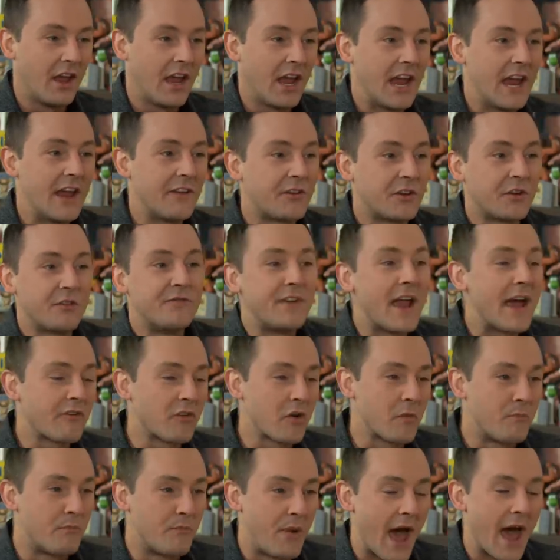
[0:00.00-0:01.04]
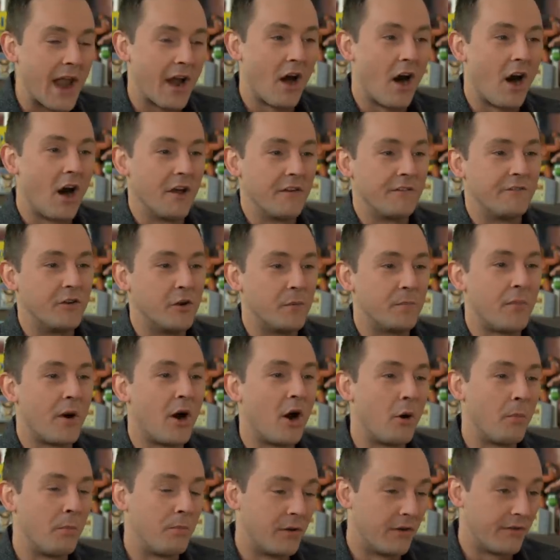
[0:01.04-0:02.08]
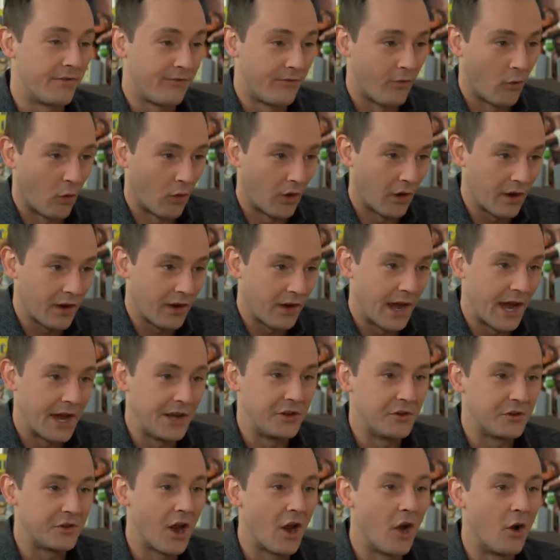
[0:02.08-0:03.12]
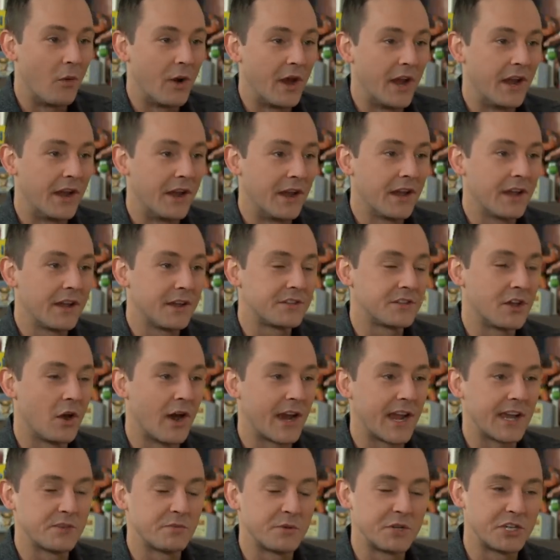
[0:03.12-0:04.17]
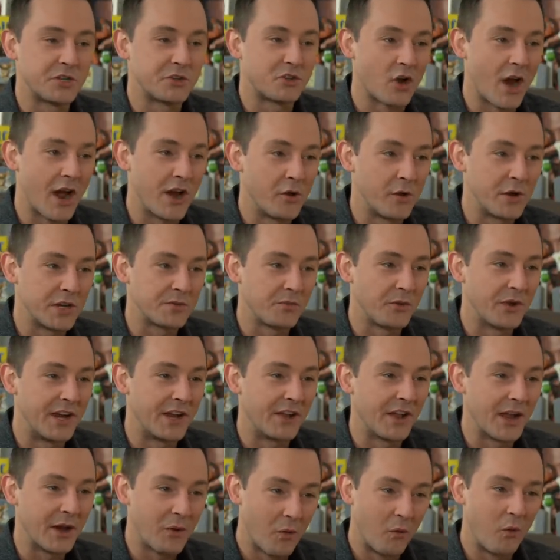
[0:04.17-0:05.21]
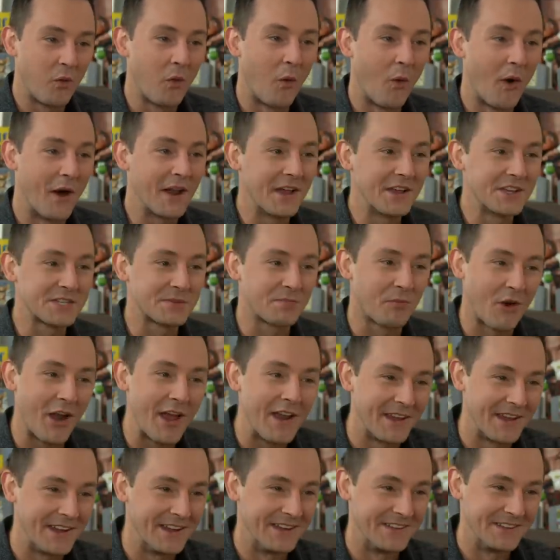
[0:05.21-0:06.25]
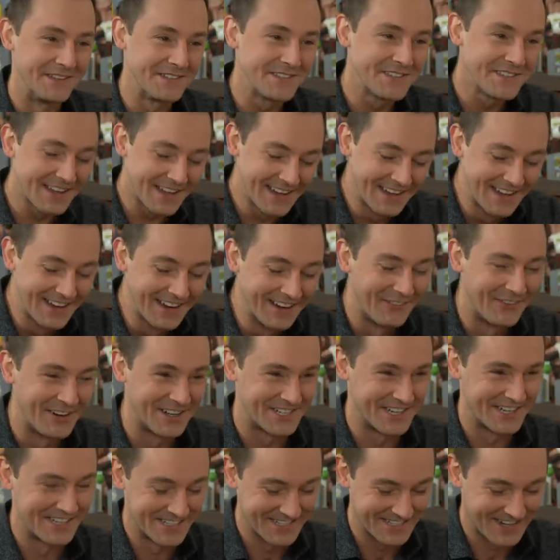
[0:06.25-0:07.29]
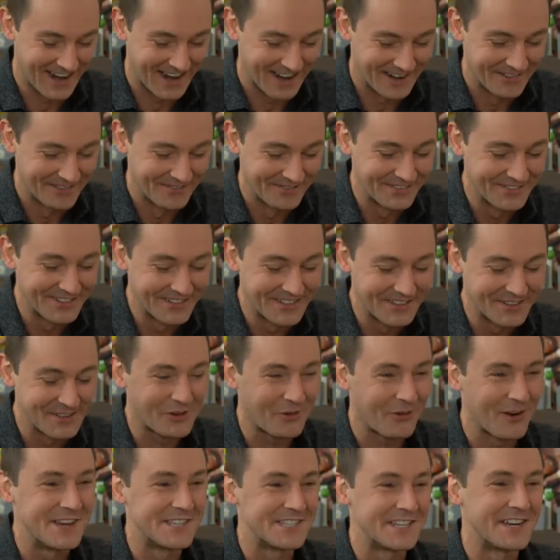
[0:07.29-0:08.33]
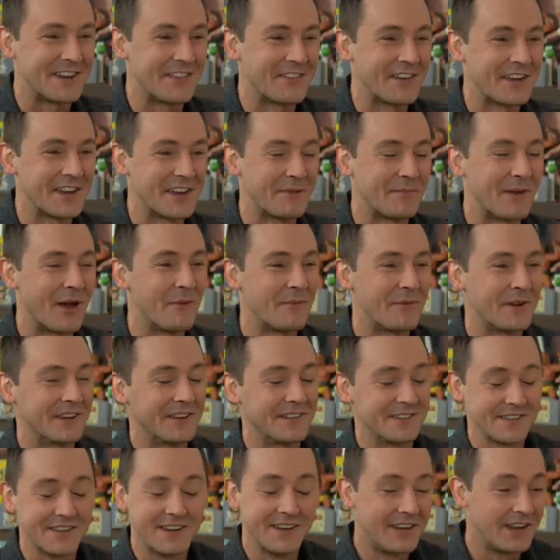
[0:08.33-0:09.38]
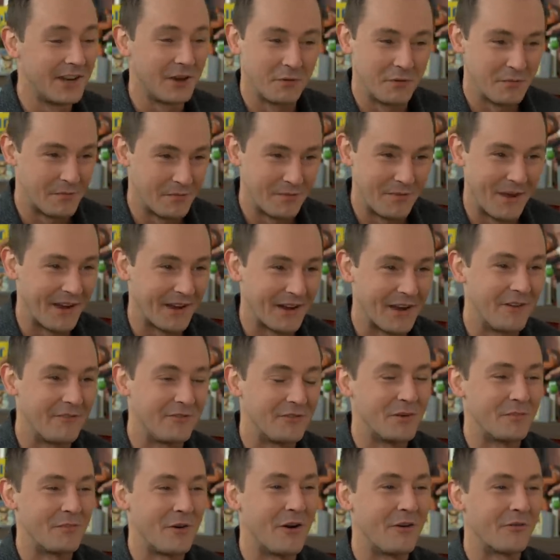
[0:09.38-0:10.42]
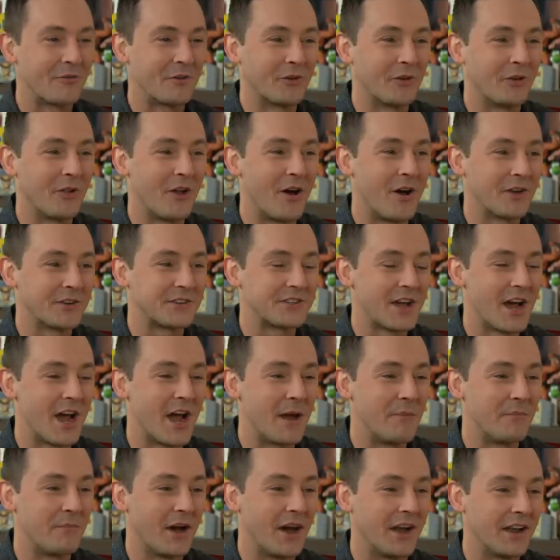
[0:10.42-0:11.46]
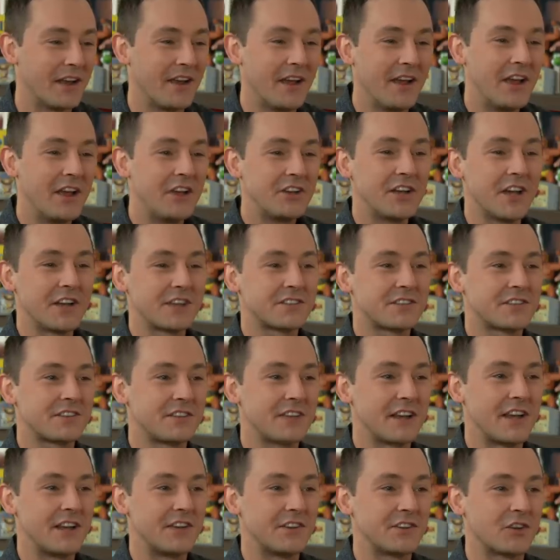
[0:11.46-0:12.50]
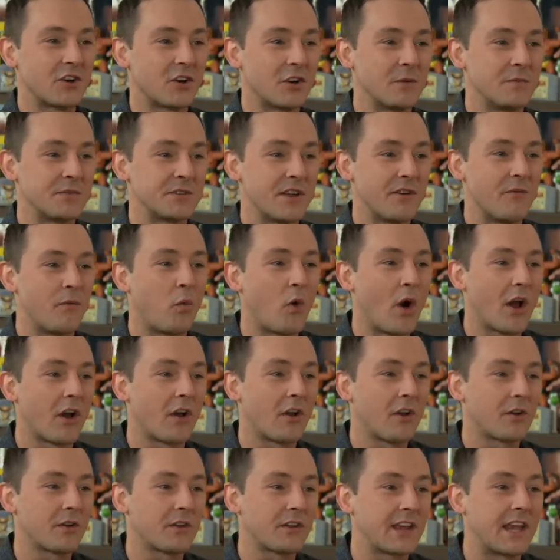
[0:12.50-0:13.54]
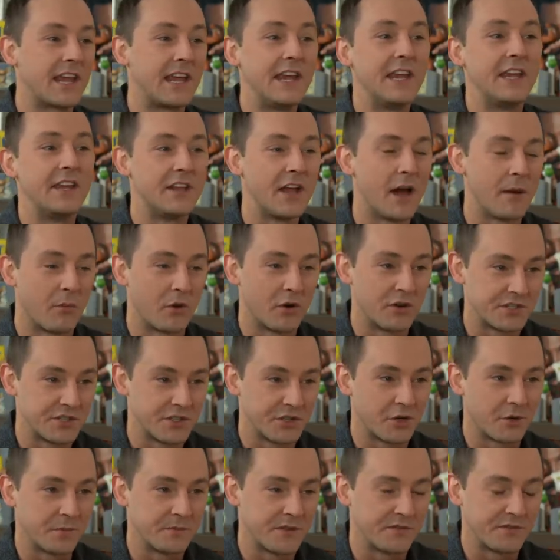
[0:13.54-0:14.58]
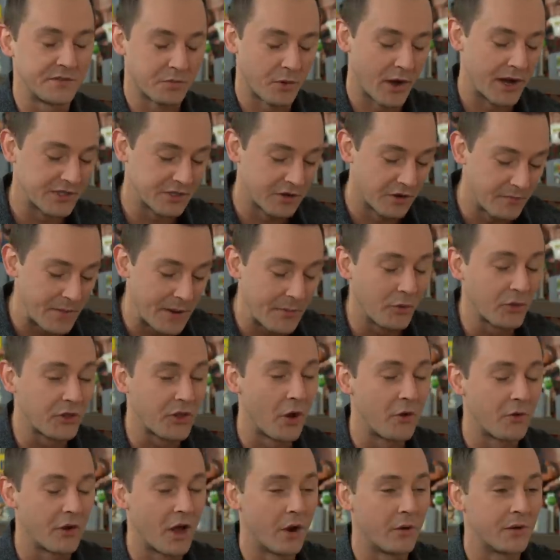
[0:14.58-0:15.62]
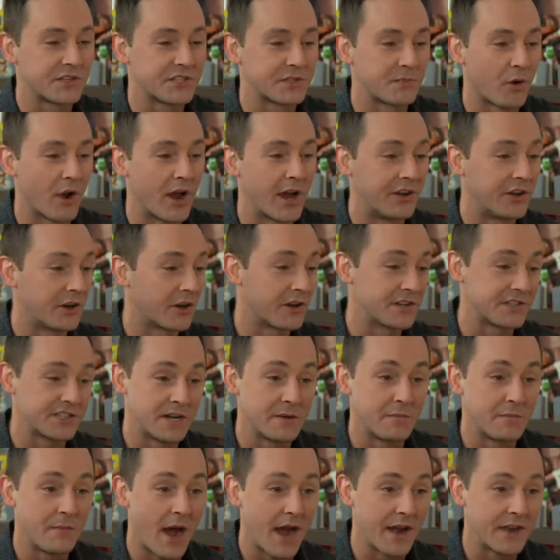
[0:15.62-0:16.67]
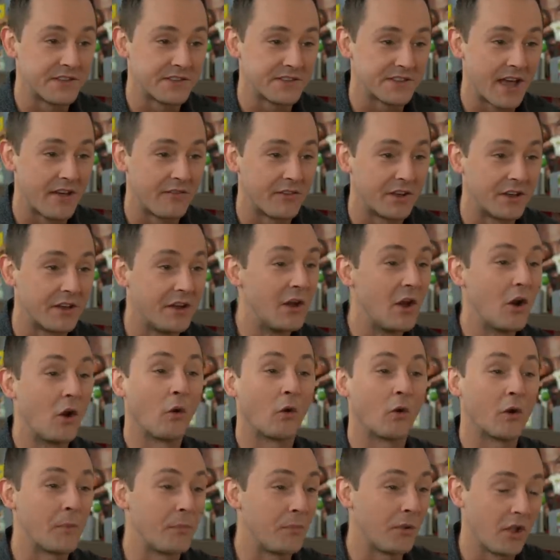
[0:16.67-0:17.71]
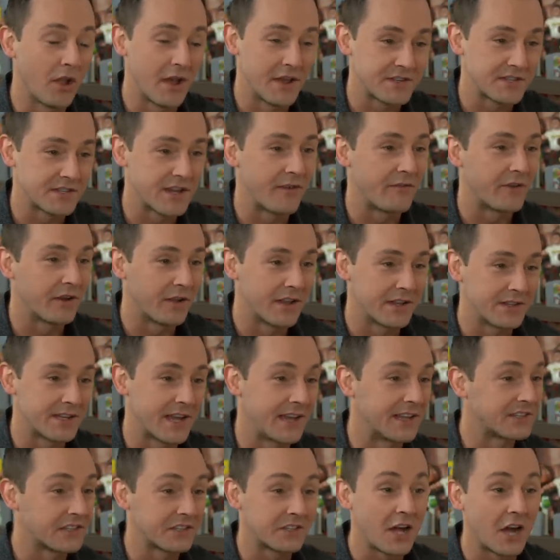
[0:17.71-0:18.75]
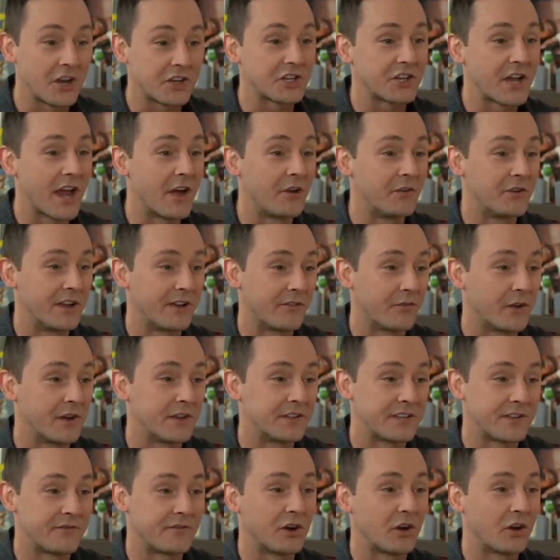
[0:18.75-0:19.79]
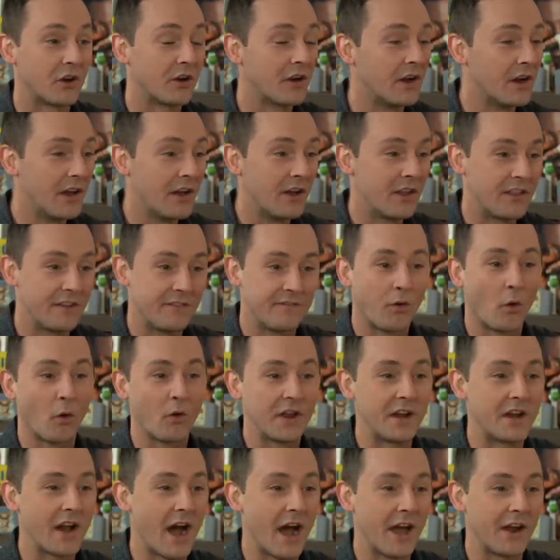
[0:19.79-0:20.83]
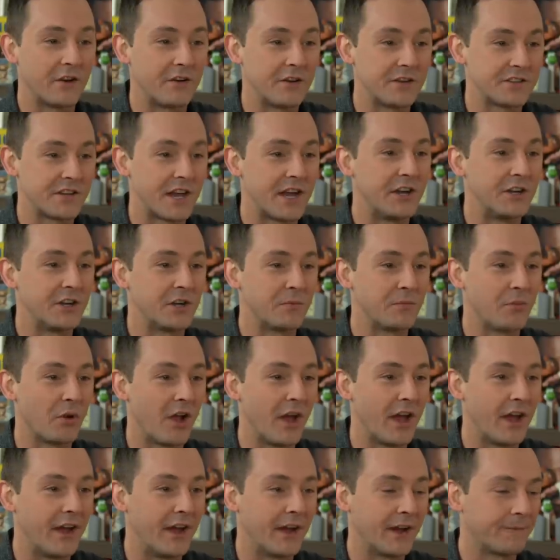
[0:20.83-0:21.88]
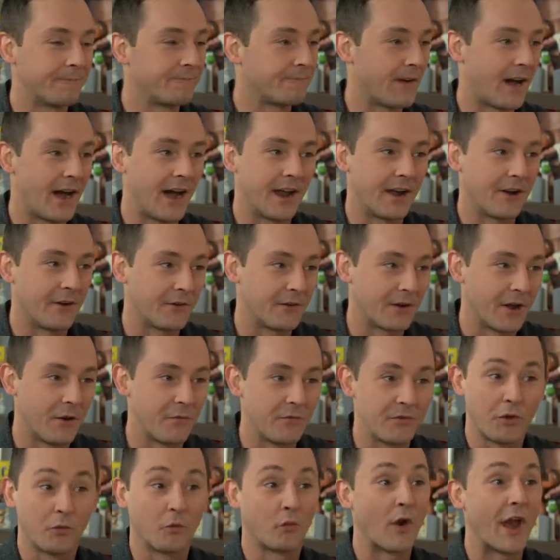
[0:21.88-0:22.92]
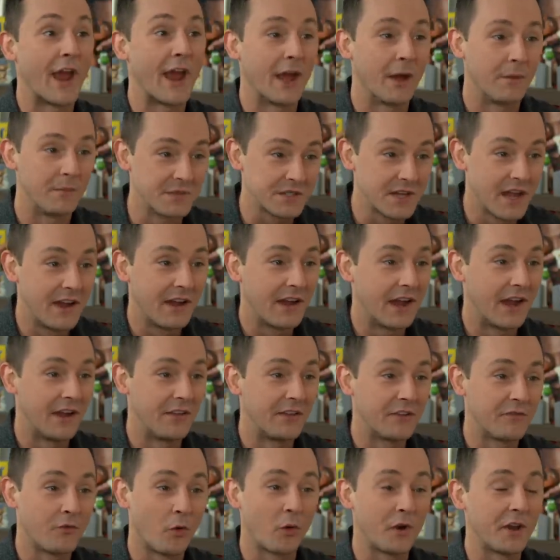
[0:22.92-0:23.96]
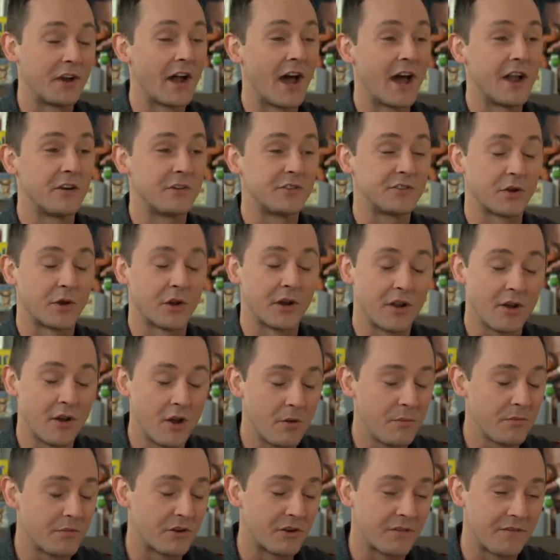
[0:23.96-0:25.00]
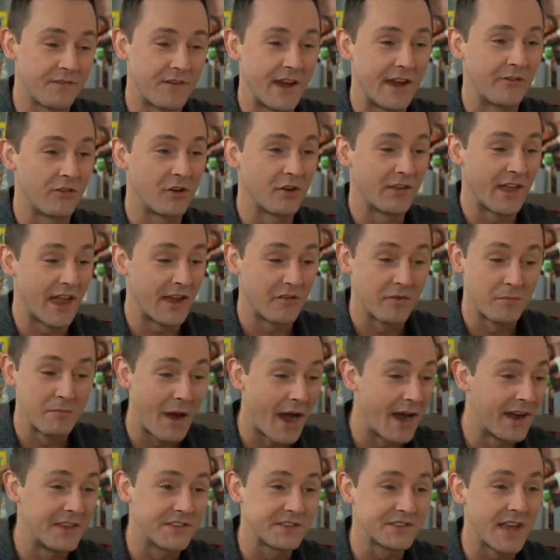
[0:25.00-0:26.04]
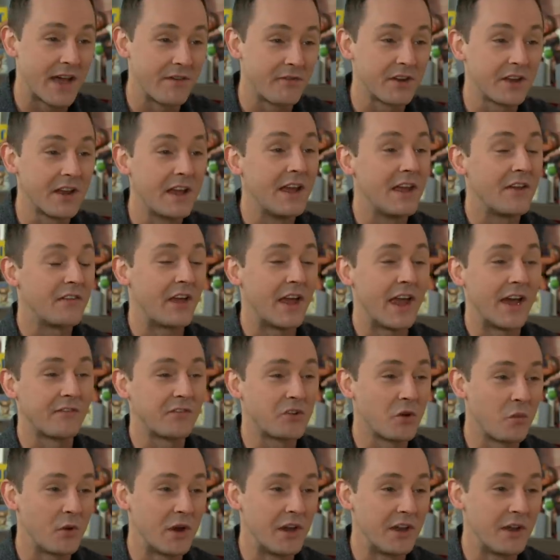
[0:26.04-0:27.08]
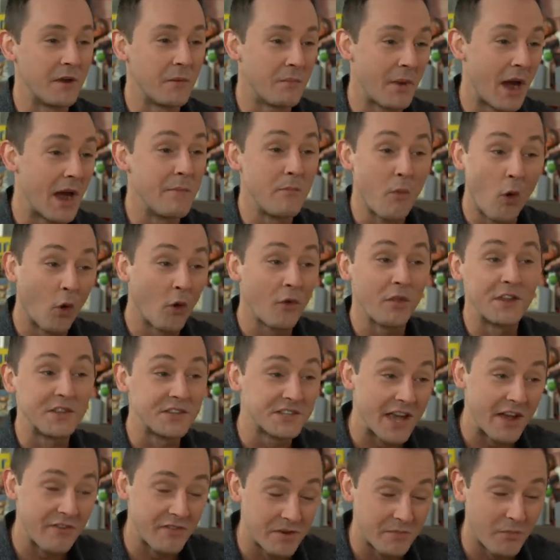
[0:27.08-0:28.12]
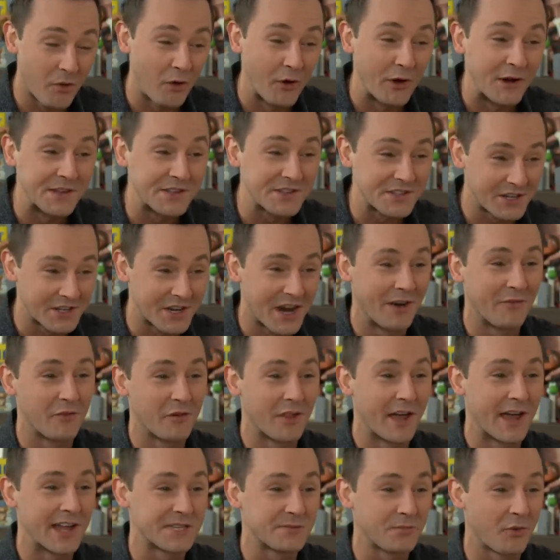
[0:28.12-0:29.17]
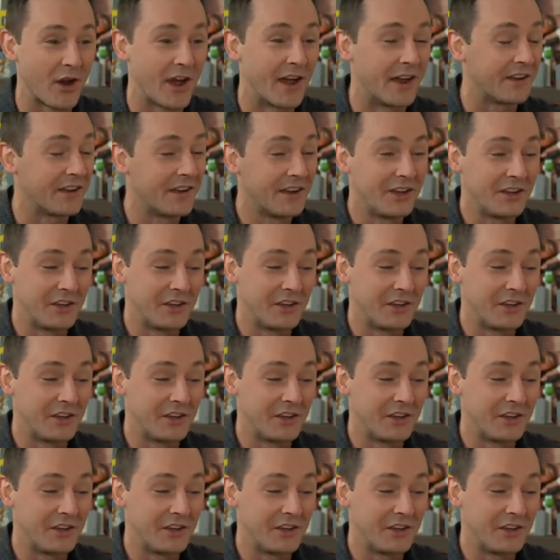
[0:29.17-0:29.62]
If you've never bet on football before and you go in, so I guess we should try to explain like what a spread is, which is kind of crazy to think about because we've been betting on football for a long time. But just in terms of what are key numbers in terms of spread. So if people don't know a spread, you're going to see a -7 or a +7. Let's say it's a touchdown difference. If you're the 49ers and you're playing, I don't know, the Rams, and the 49ers are at home, they're favored, they have a -7. They have to win by more than 7 points to cover that spread.